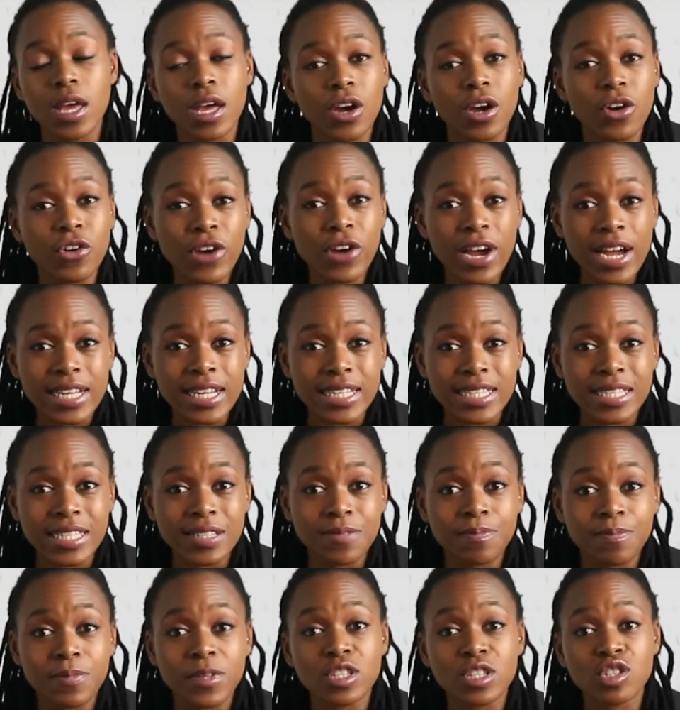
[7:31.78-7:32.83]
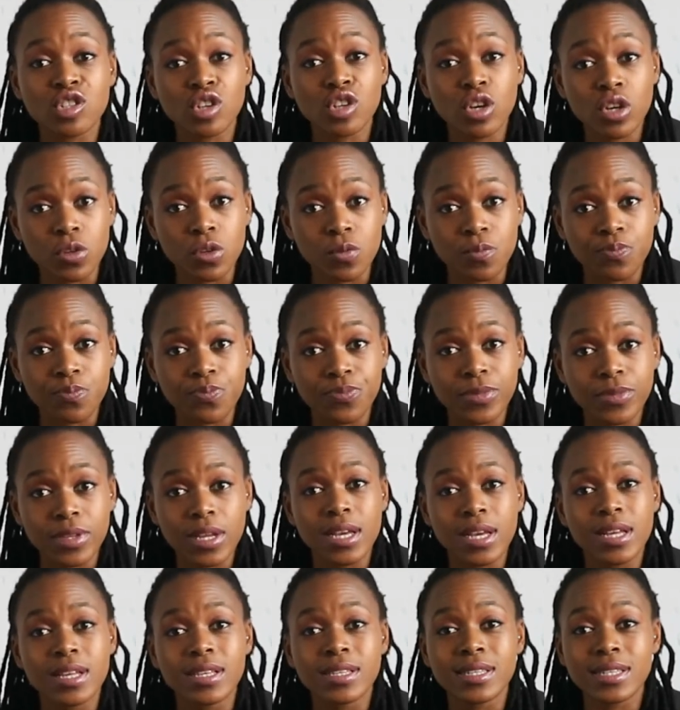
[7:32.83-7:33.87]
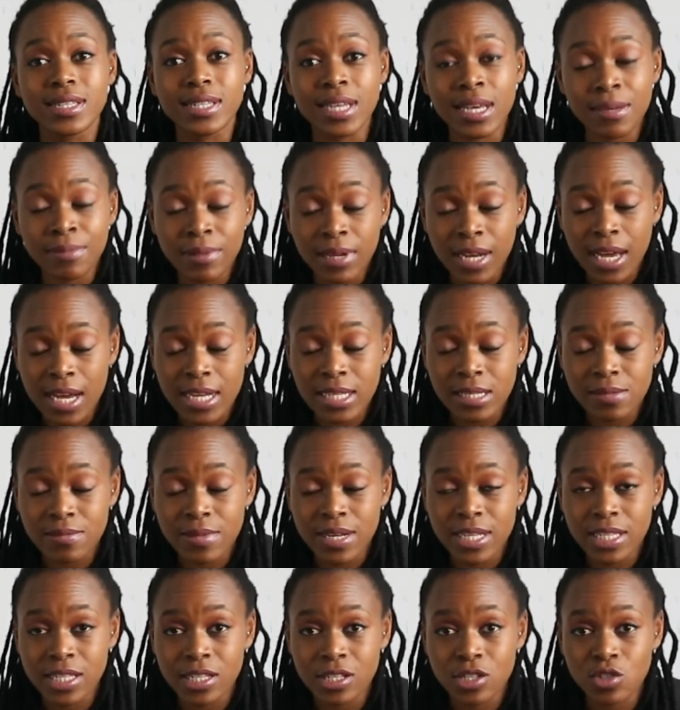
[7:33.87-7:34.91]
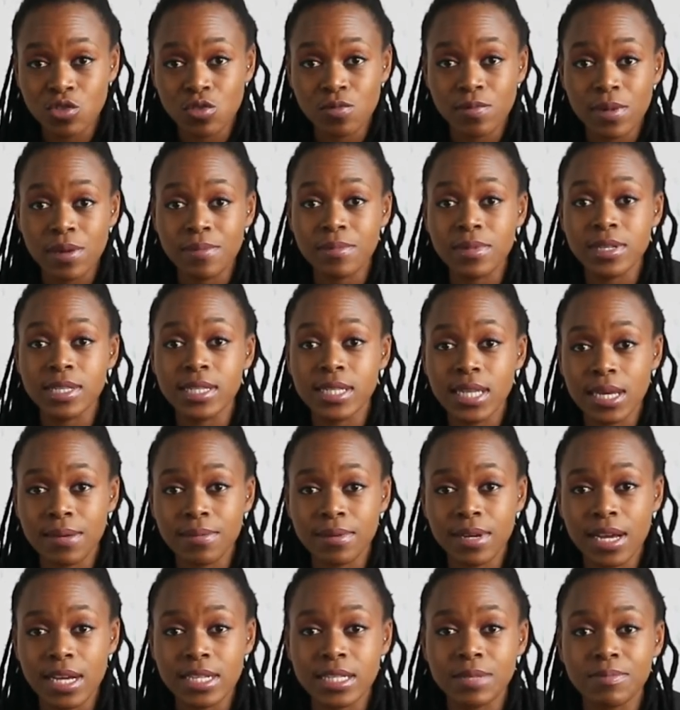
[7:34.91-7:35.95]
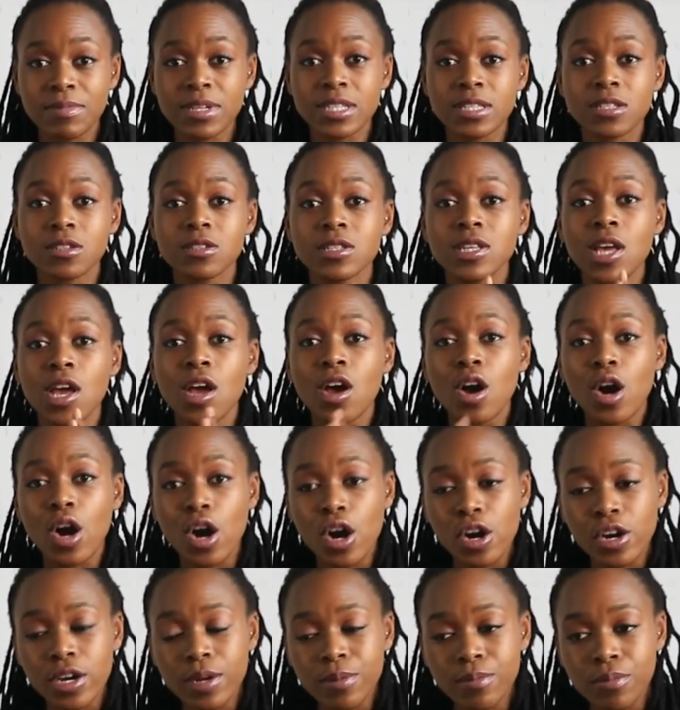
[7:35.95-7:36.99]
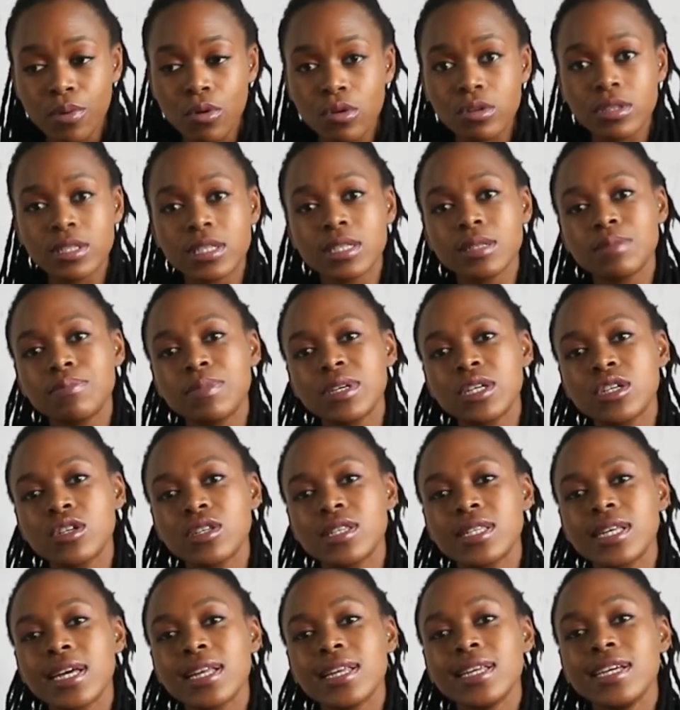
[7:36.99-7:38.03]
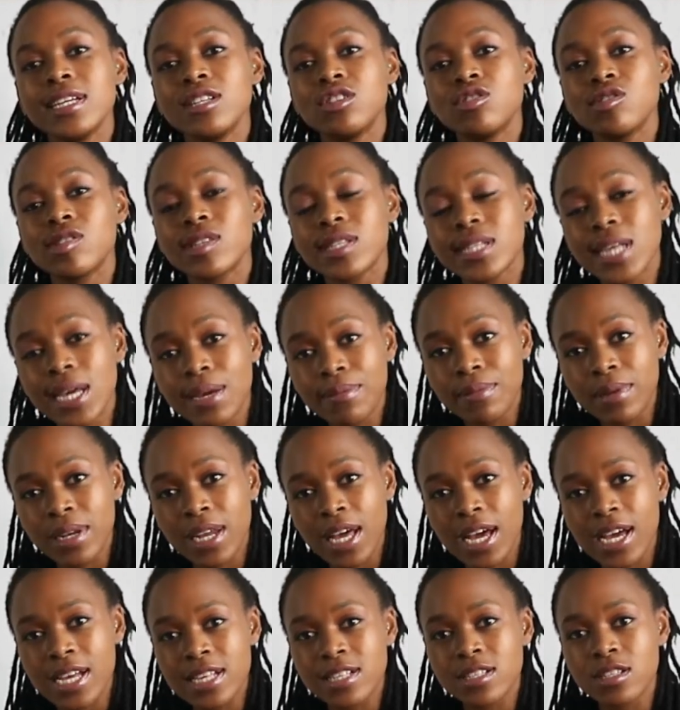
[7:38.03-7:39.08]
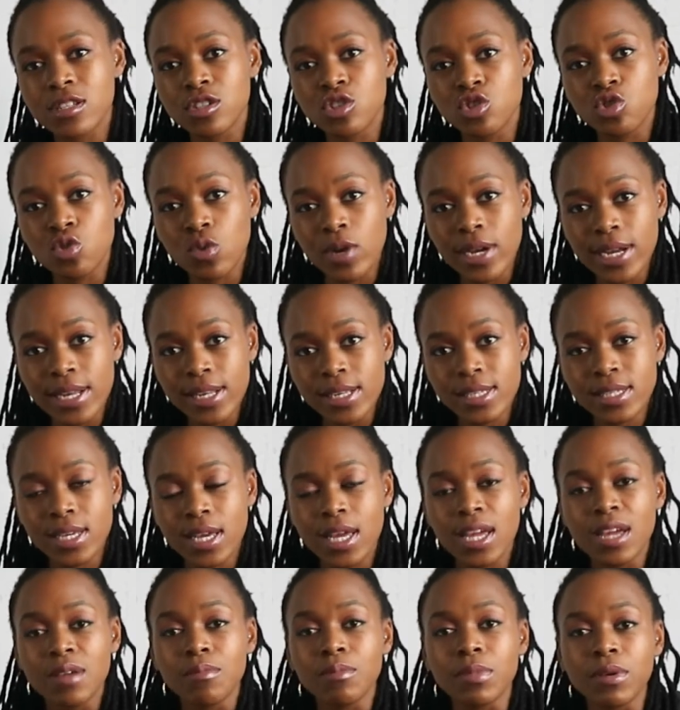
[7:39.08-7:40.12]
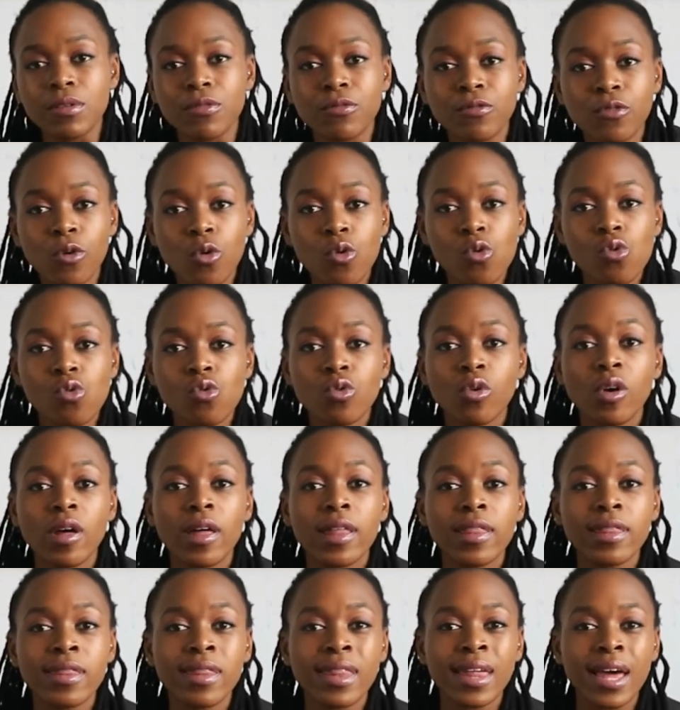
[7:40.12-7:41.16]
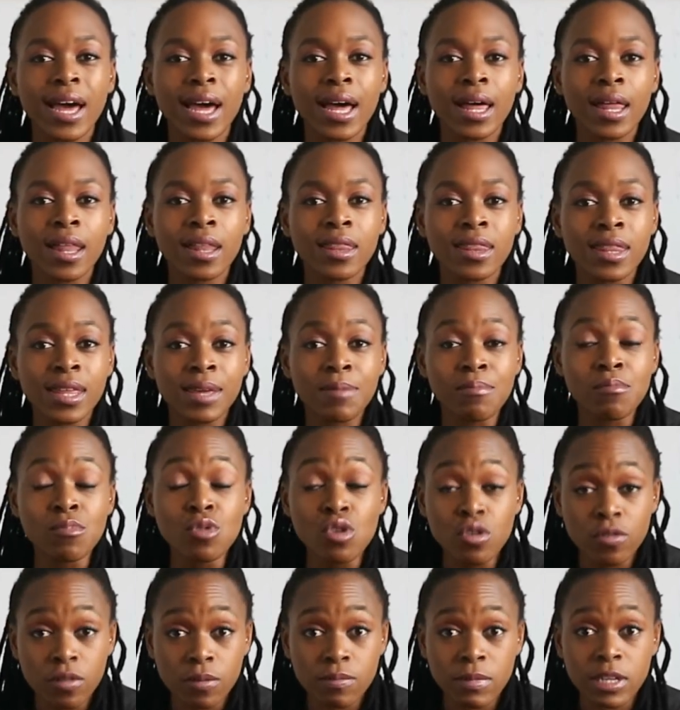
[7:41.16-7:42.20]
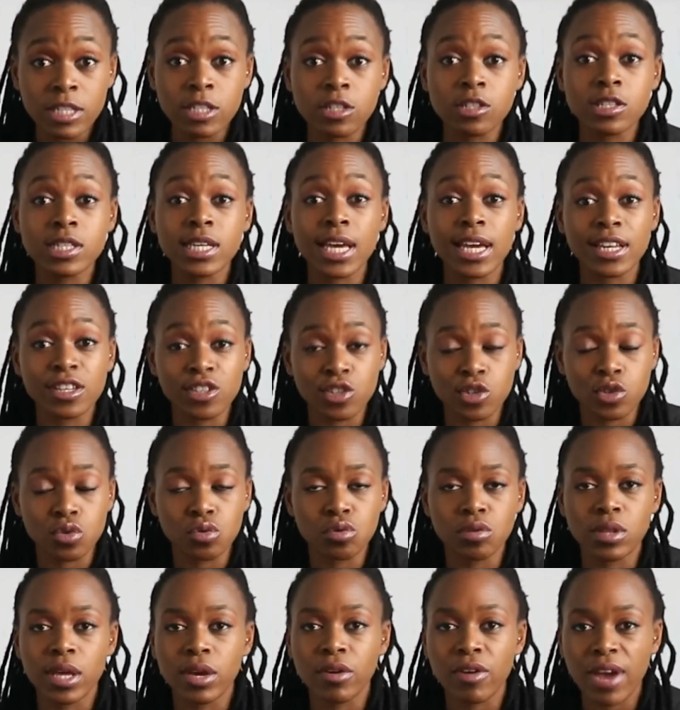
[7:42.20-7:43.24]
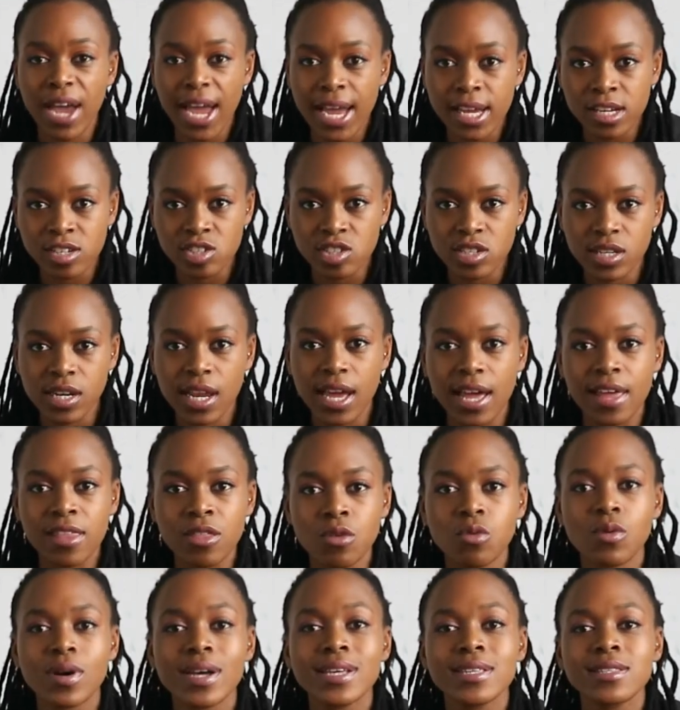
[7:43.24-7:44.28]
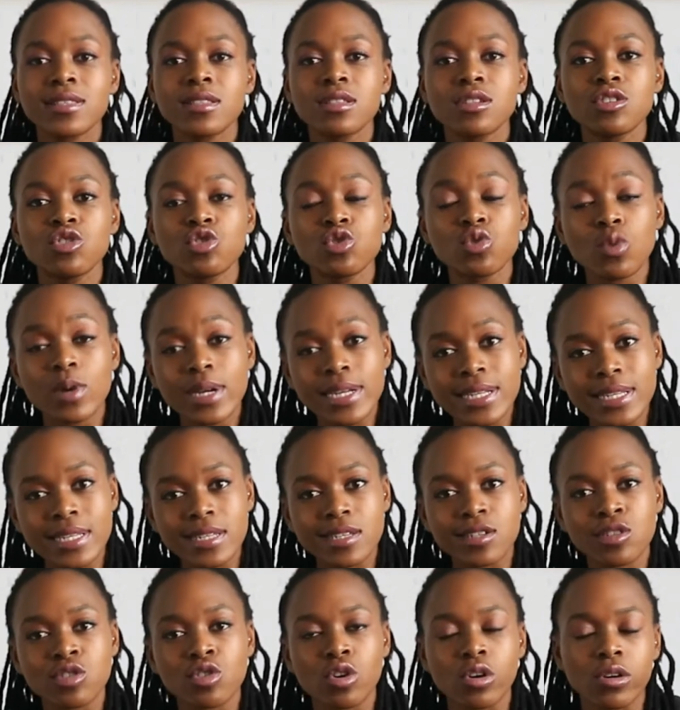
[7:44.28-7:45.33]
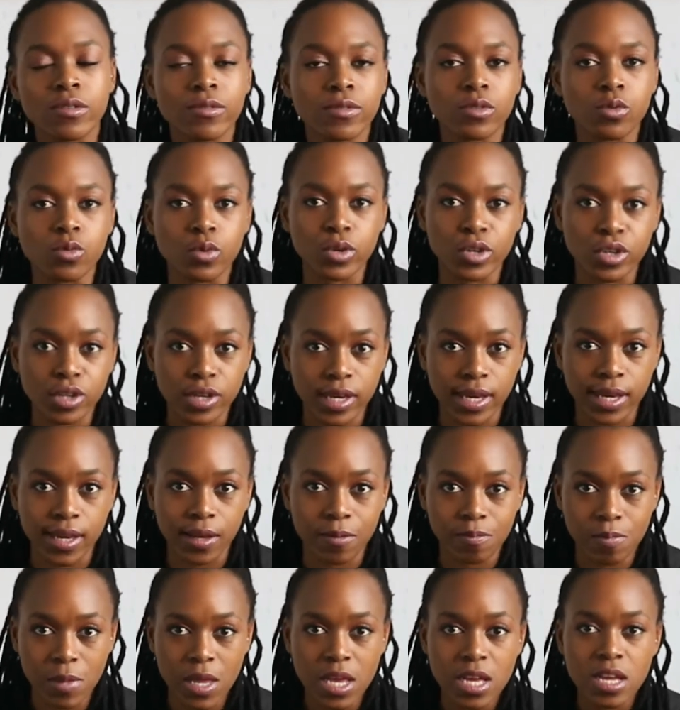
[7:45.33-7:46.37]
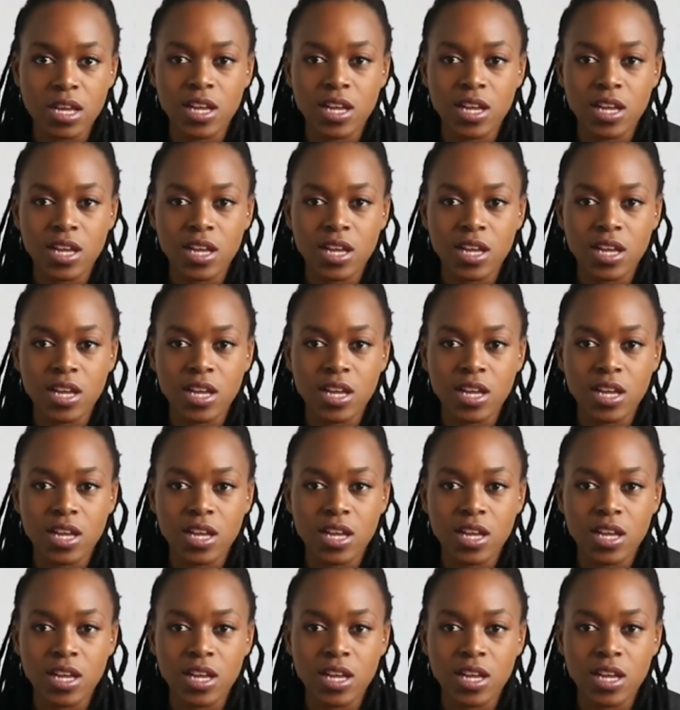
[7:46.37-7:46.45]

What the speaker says: Alright, so stabilizer muscles. Remember, stabilizer muscles are important because they need to stabilize the joint before the mover muscles can do their action. Otherwise, the joint is overworking.